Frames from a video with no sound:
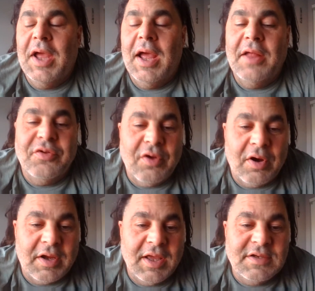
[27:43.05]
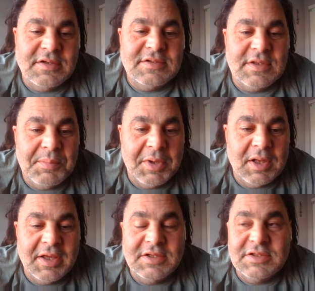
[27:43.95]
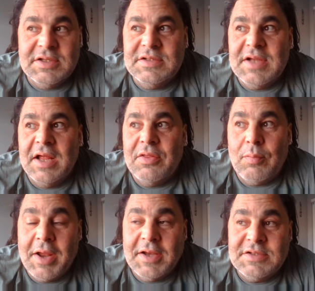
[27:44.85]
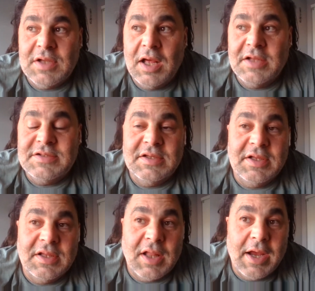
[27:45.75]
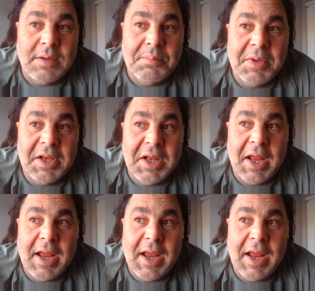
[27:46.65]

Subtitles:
we had the Dark Ages and the Middle Ages and the Renaissance and the Enlightenment